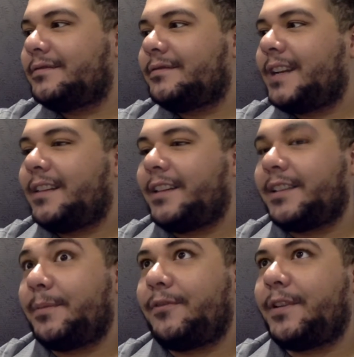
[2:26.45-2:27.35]
I liked
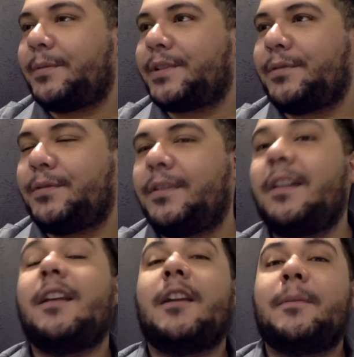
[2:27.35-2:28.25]
it before. It was cool.
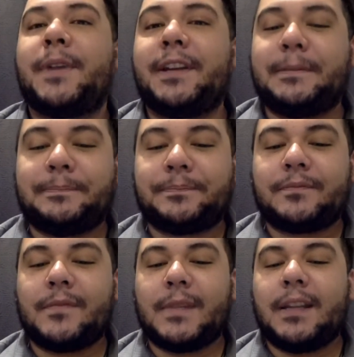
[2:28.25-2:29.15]
But yeah,
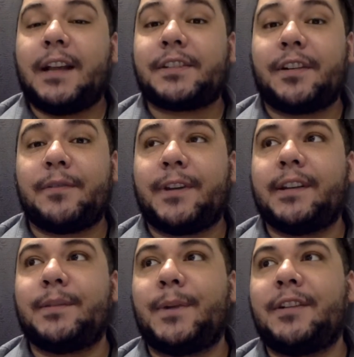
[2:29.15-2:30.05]
I started
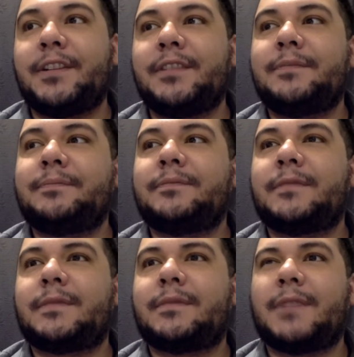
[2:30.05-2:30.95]
reading the manga
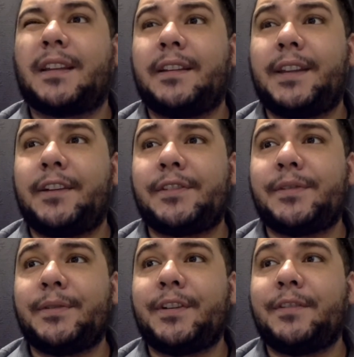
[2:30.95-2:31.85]
like a year or two
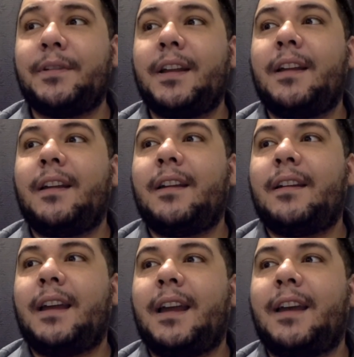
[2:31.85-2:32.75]
ago,
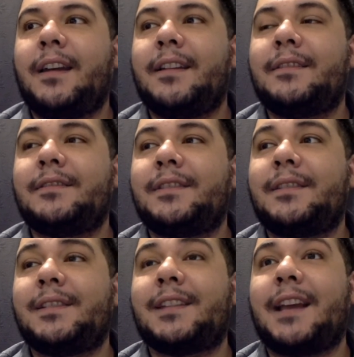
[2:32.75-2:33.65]
and
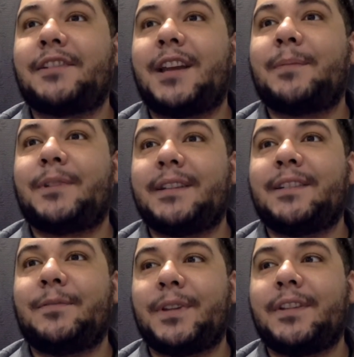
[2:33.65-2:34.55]
this last chapter
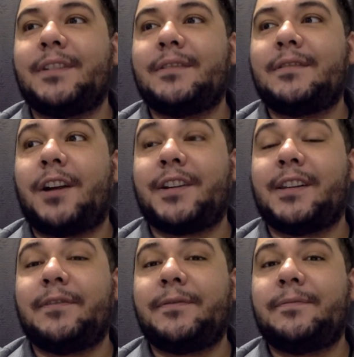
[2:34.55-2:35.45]
ended with a on a
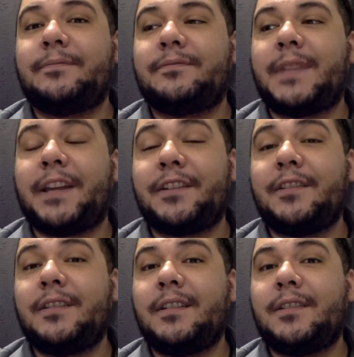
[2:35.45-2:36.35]
cliff. Hanger
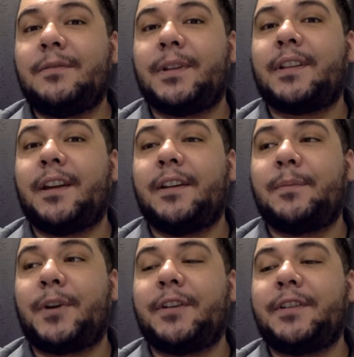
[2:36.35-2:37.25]
with a
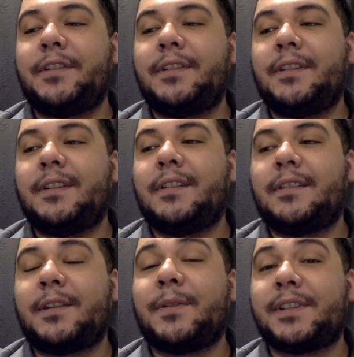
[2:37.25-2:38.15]
partner,
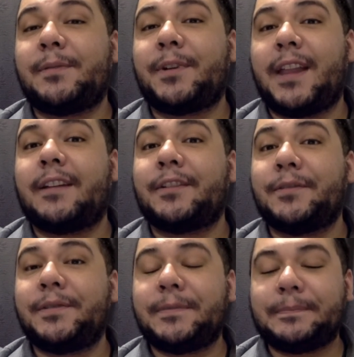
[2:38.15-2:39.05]
and I want to see where that
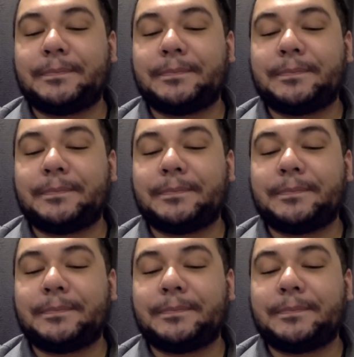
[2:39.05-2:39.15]
goes.